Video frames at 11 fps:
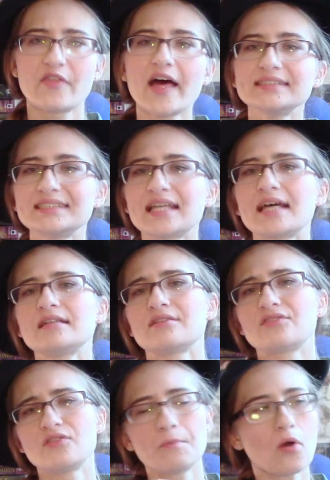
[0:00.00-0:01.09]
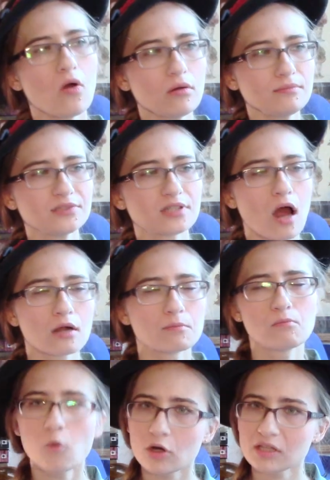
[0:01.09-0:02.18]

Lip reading: That said, the poems are more